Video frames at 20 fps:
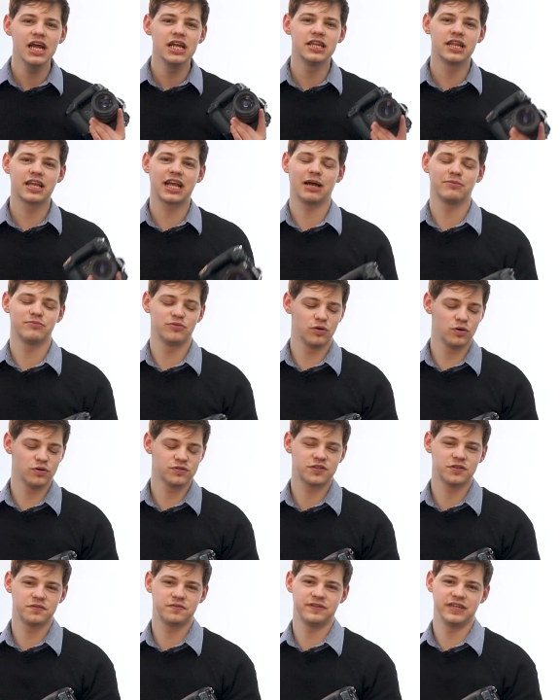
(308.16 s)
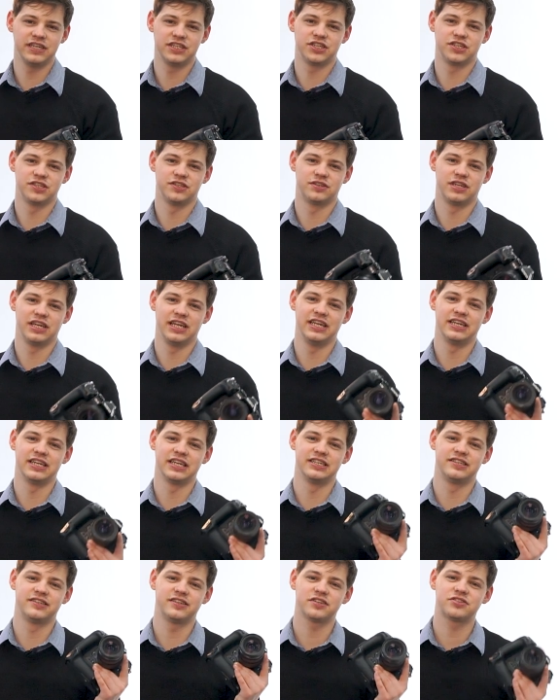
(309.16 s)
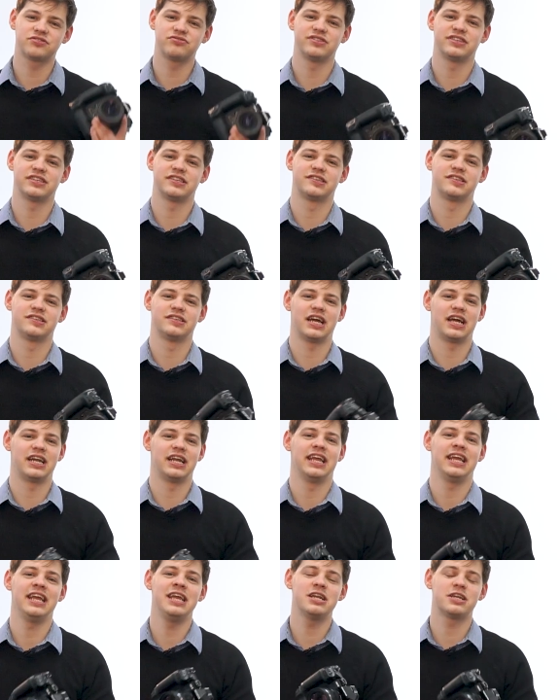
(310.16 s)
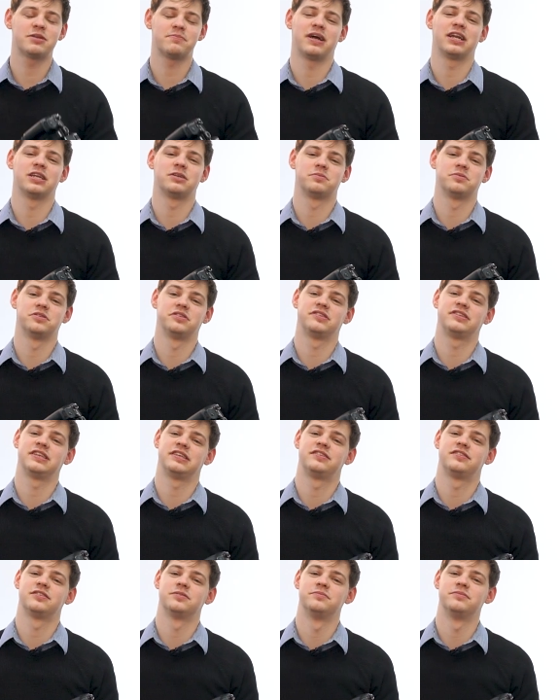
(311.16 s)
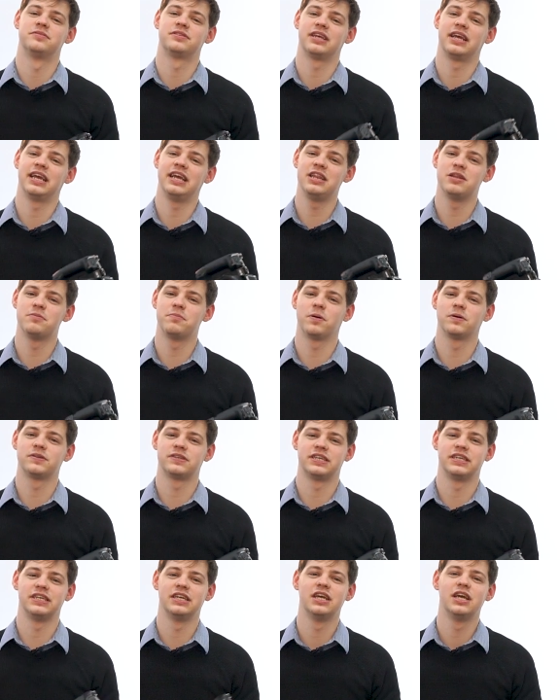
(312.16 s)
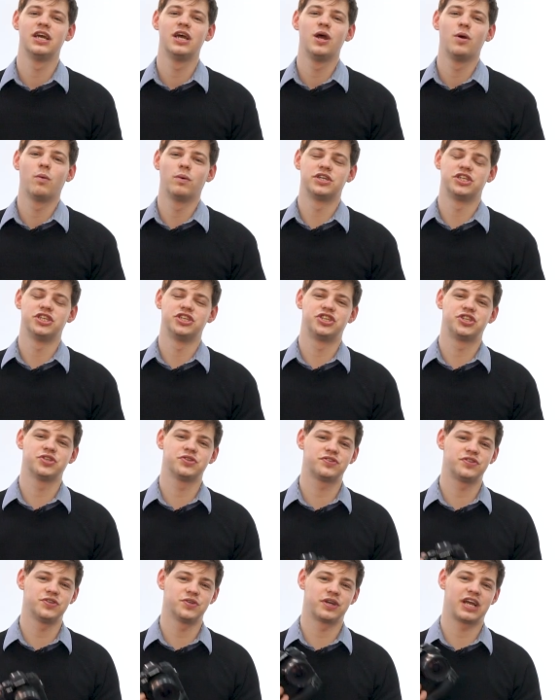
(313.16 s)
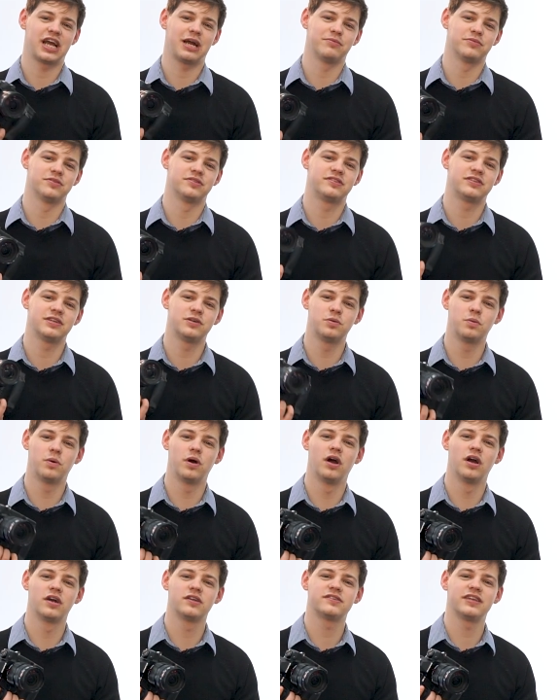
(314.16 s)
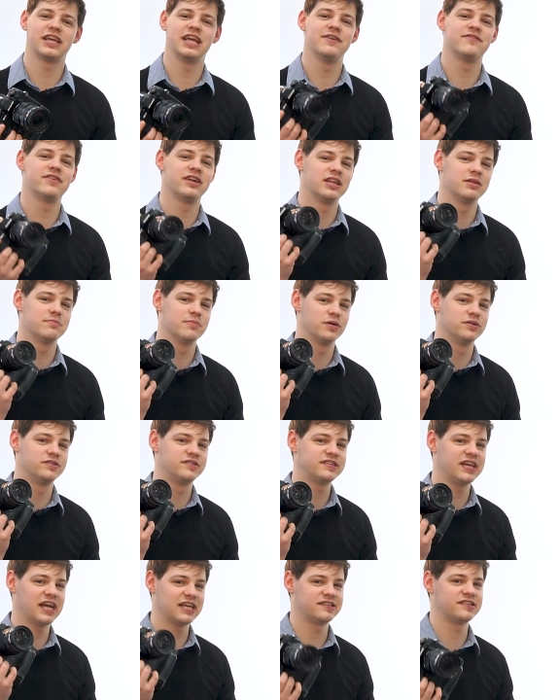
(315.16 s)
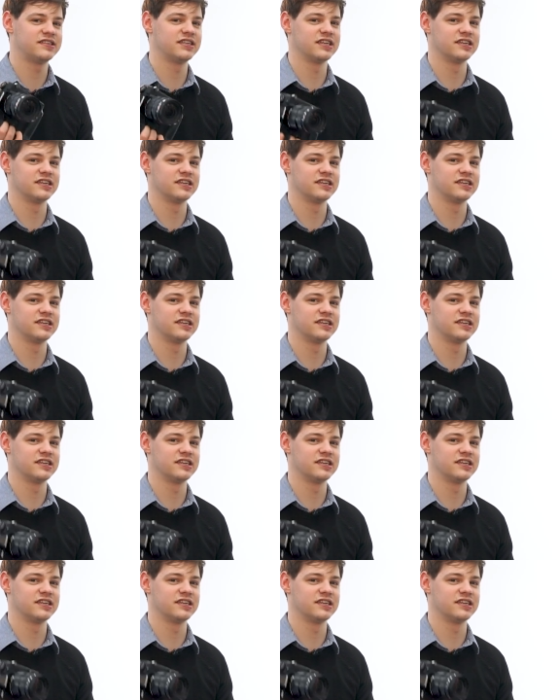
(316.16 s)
The camera also features leading dust resistant and heat management systems in the body, which ensures that your camera still works even in the most testing